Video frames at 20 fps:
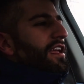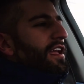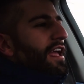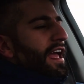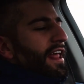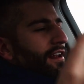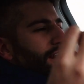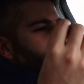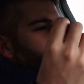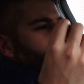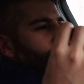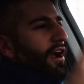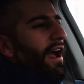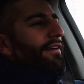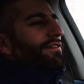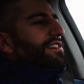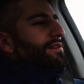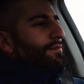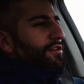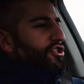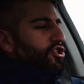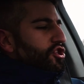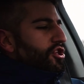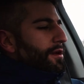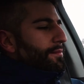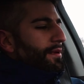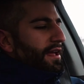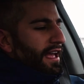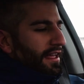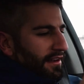and
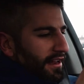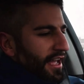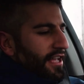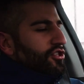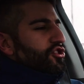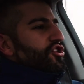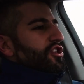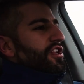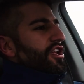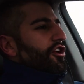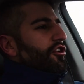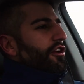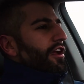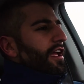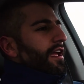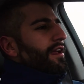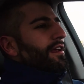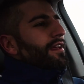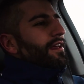craftsmanship and engineering.